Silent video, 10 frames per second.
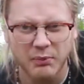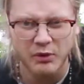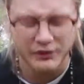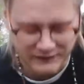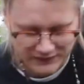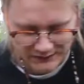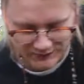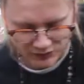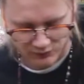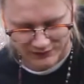Important step
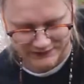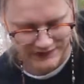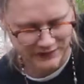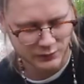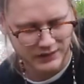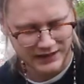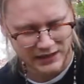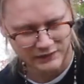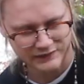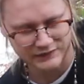that you want to take into
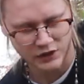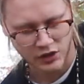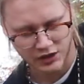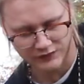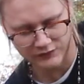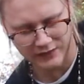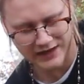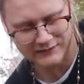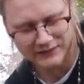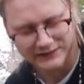account is if you
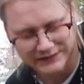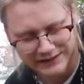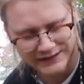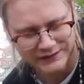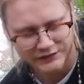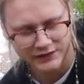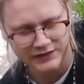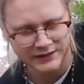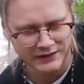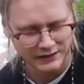have it leaned, you're
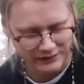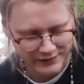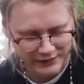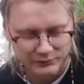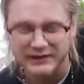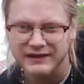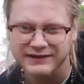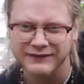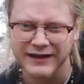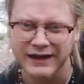going to get a glare because
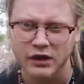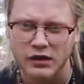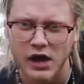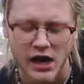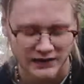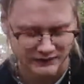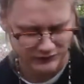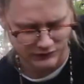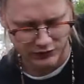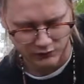of that gloss.
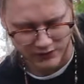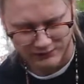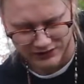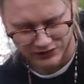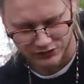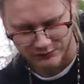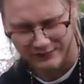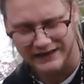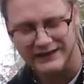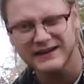So you want to make sure the
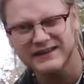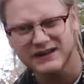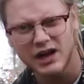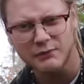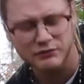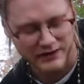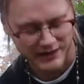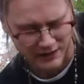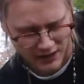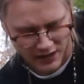painting is
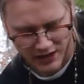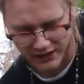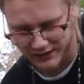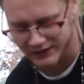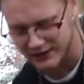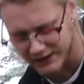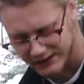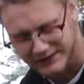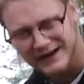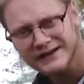upright in
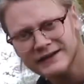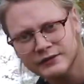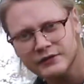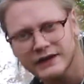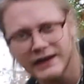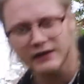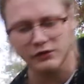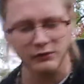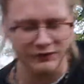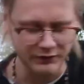a 90-degree
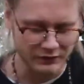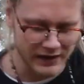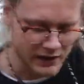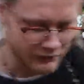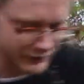angle with the ground.